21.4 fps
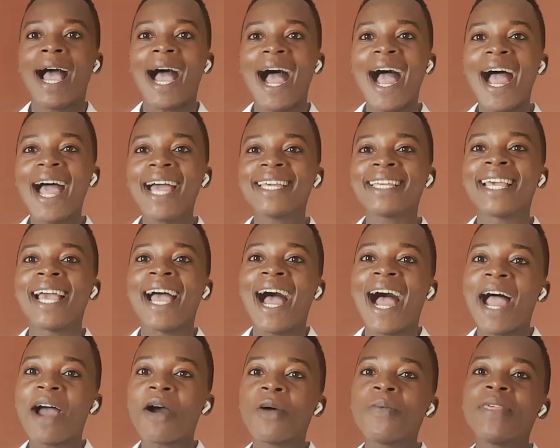Hi,
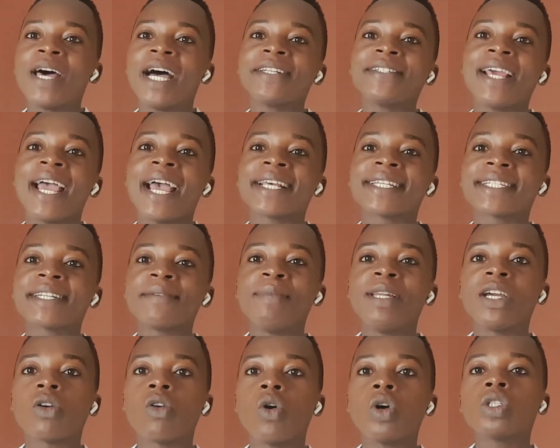I hope that you're
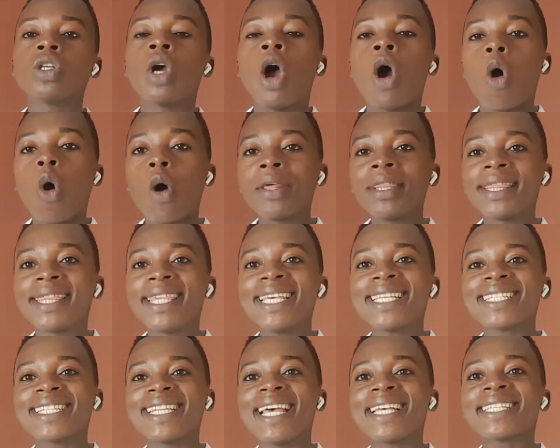extremely good. On
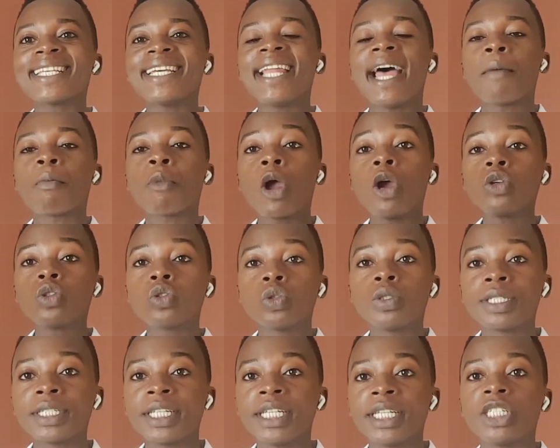this lesson, I'm going
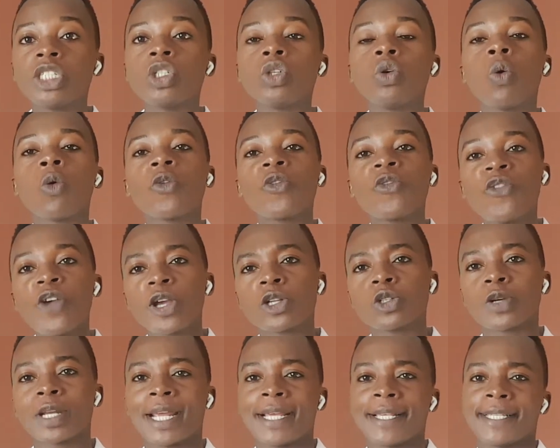to teach you
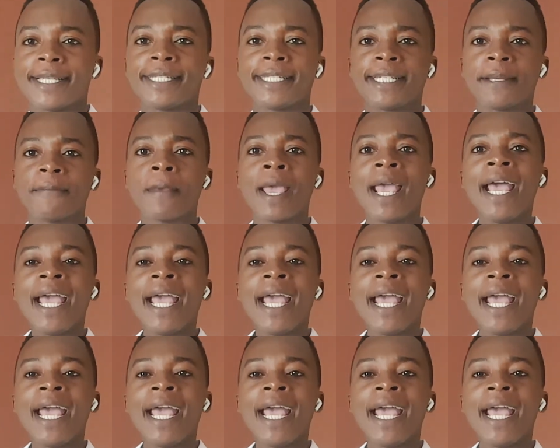factorization.